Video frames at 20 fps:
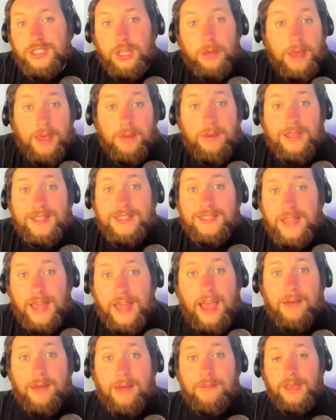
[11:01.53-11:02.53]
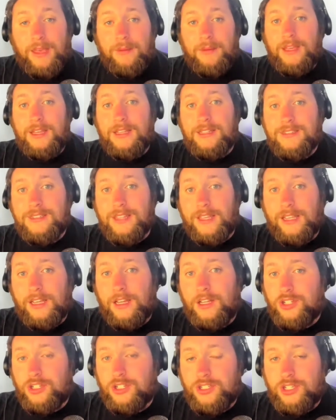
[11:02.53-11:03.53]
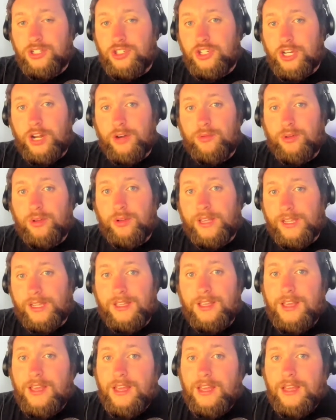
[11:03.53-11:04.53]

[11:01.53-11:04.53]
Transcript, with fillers: so maybe it's that. Maybe it's like a, just a general like